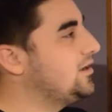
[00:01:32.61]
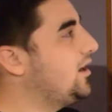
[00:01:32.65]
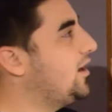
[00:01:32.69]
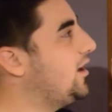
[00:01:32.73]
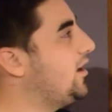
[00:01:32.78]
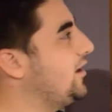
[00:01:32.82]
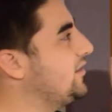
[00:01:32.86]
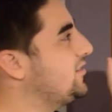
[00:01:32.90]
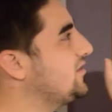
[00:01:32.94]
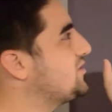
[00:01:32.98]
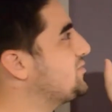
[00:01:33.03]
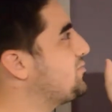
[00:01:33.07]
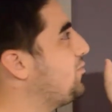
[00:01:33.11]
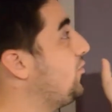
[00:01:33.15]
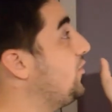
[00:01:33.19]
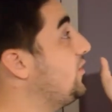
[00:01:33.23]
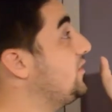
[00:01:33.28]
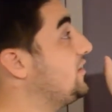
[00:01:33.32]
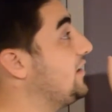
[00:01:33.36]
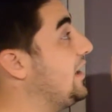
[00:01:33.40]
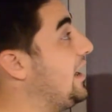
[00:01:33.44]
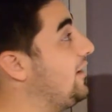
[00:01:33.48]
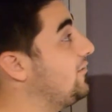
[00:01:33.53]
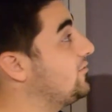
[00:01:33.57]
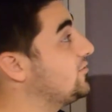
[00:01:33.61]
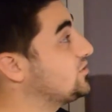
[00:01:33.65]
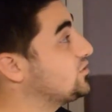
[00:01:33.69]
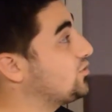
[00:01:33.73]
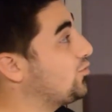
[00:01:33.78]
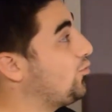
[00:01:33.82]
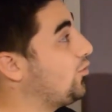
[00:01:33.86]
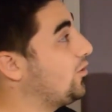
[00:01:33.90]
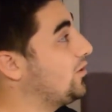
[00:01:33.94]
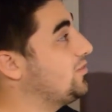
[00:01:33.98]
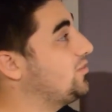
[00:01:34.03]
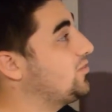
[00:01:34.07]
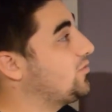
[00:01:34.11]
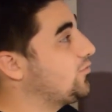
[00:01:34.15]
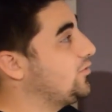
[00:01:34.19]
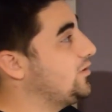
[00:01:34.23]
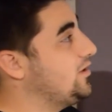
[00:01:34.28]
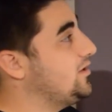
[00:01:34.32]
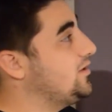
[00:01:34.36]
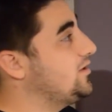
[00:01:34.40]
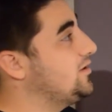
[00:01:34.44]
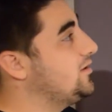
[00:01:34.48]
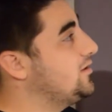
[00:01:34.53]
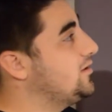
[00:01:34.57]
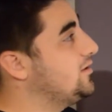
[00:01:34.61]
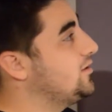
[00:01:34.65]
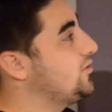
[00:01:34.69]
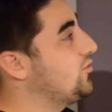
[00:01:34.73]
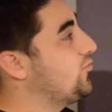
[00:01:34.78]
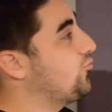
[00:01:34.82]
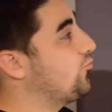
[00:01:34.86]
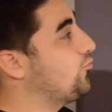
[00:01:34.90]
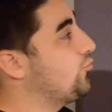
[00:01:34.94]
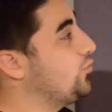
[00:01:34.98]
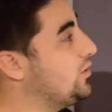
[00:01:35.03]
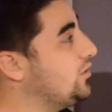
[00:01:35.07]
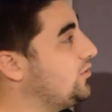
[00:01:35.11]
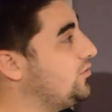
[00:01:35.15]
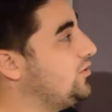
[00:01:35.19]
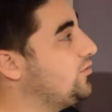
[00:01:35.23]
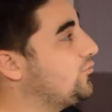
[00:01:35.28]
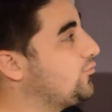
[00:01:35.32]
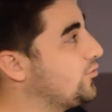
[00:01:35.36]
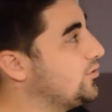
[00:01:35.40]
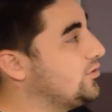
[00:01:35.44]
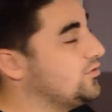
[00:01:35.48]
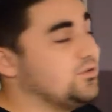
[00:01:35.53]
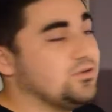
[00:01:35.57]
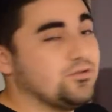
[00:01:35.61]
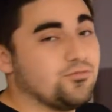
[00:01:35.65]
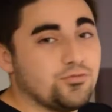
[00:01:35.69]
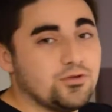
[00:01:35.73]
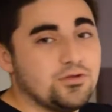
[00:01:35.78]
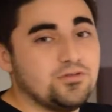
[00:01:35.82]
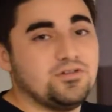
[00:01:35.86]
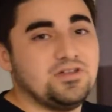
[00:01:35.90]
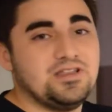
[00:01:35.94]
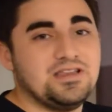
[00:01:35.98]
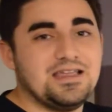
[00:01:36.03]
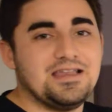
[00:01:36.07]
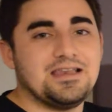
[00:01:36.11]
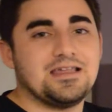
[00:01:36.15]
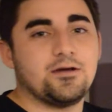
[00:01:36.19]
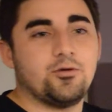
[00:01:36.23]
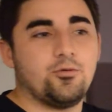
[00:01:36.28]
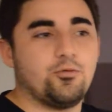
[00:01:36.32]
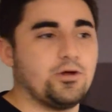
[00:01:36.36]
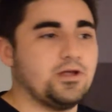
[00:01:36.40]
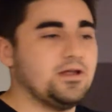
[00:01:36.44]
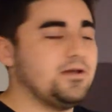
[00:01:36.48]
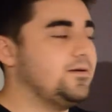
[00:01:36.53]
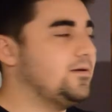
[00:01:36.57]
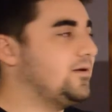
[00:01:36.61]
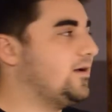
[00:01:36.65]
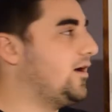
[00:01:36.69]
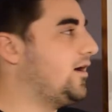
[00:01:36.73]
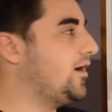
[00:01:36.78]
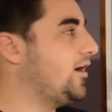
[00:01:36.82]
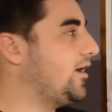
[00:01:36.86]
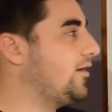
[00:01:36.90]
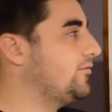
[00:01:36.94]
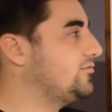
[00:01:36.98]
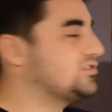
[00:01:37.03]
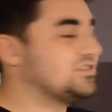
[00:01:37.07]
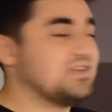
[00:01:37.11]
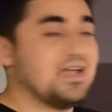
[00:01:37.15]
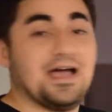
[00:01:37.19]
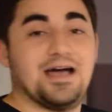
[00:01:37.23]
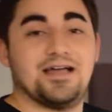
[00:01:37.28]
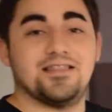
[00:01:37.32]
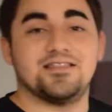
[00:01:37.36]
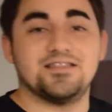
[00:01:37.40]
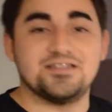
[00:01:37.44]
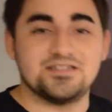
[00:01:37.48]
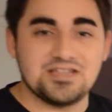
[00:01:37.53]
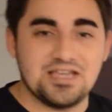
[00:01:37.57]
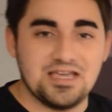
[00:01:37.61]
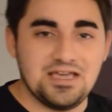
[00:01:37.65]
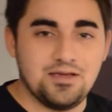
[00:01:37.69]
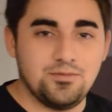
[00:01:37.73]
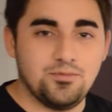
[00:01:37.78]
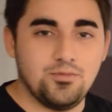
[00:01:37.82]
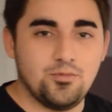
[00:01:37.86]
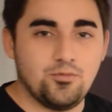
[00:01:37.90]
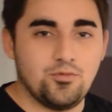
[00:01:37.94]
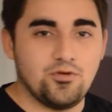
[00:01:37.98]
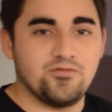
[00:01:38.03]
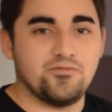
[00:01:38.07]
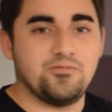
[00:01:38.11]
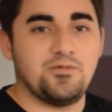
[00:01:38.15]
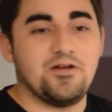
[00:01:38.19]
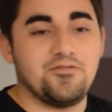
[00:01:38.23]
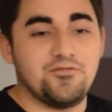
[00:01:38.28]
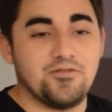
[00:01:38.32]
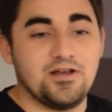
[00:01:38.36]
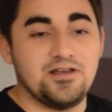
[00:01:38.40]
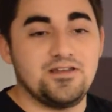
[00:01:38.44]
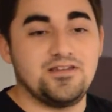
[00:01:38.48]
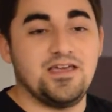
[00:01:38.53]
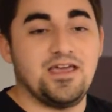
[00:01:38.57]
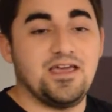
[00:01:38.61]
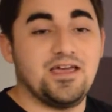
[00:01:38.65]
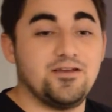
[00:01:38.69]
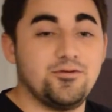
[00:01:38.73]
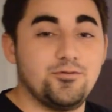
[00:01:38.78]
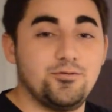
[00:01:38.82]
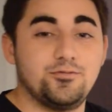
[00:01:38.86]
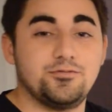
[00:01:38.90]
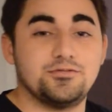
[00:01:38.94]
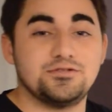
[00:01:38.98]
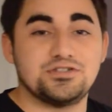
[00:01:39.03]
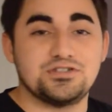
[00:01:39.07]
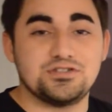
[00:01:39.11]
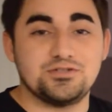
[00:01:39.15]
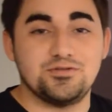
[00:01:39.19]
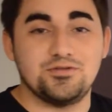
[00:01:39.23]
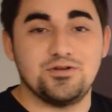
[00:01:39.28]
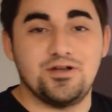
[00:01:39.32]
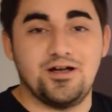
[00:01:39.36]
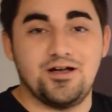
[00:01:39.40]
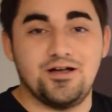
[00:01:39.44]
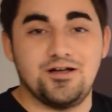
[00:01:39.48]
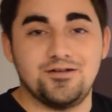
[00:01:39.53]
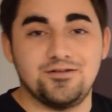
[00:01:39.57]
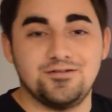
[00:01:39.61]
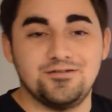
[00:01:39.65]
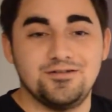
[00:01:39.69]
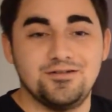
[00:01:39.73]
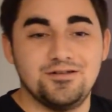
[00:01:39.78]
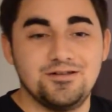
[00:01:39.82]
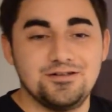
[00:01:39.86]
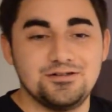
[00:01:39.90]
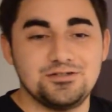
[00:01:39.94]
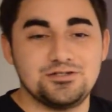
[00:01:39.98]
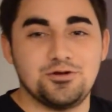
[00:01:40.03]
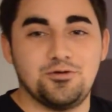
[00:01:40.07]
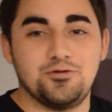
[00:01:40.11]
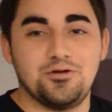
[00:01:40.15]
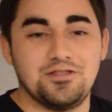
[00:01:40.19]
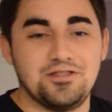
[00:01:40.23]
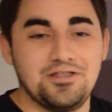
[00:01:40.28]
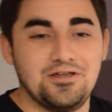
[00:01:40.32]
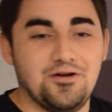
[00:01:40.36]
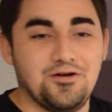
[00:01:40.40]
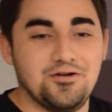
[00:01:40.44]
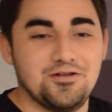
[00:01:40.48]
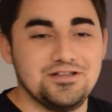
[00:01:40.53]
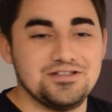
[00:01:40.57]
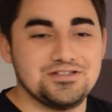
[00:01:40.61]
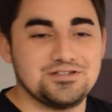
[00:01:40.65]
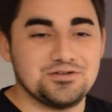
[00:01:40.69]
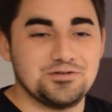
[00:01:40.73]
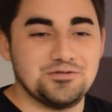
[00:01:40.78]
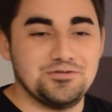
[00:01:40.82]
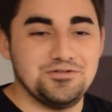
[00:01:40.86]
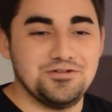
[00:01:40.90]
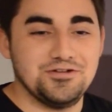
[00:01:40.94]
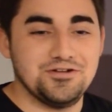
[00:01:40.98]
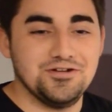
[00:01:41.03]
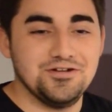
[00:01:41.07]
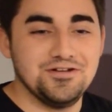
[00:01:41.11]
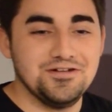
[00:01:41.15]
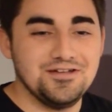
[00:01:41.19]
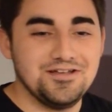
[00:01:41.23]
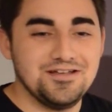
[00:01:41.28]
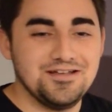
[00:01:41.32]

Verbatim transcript: At this point, the Islanders are 1-3, really, really, really needing a win. I was at this game with my friend Dan, who was shown in the audience earlier.